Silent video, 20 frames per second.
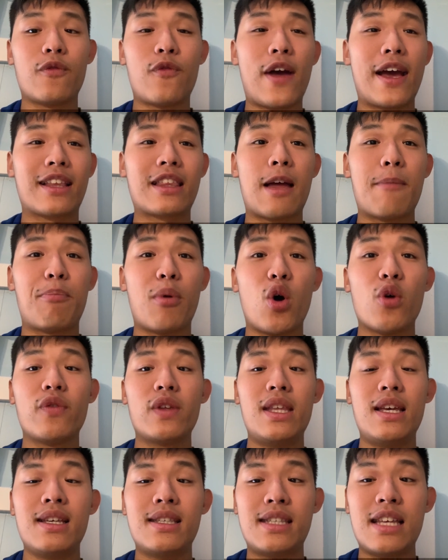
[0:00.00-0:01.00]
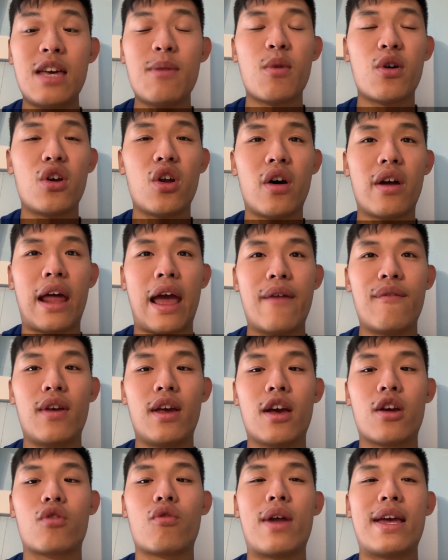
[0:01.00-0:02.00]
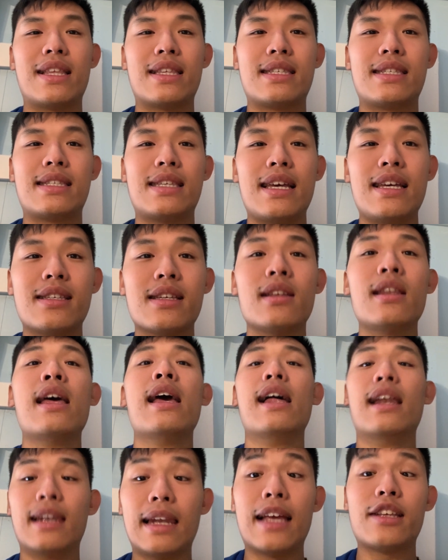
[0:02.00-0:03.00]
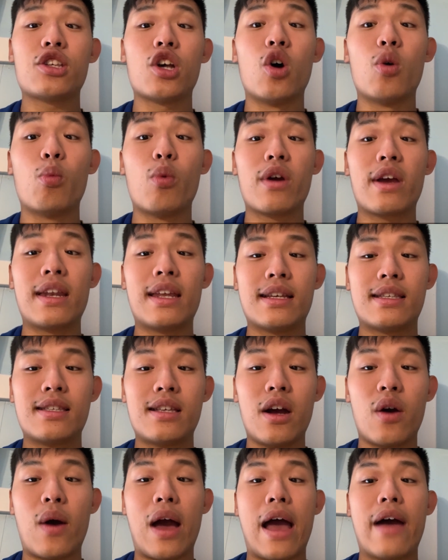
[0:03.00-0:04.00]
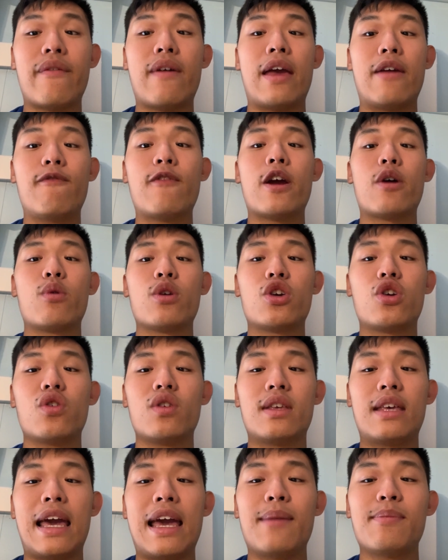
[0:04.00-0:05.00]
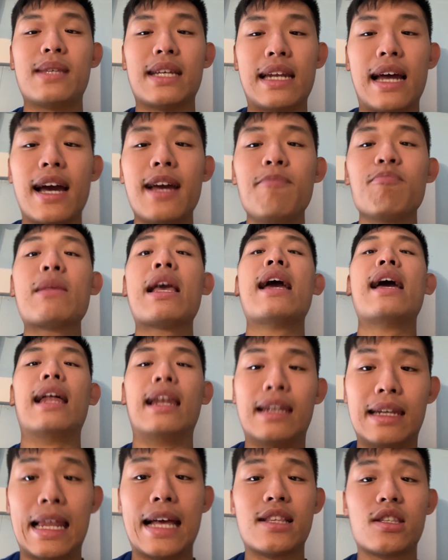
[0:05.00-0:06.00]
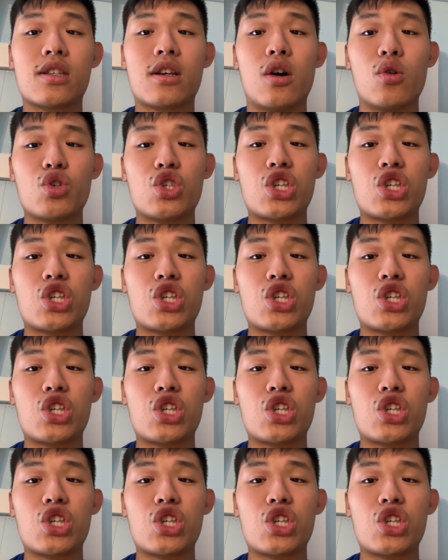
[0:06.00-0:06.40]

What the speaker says: the fact that both of these teams are not having a great season, let's hope we're going to still have a very good game tonight. Let's go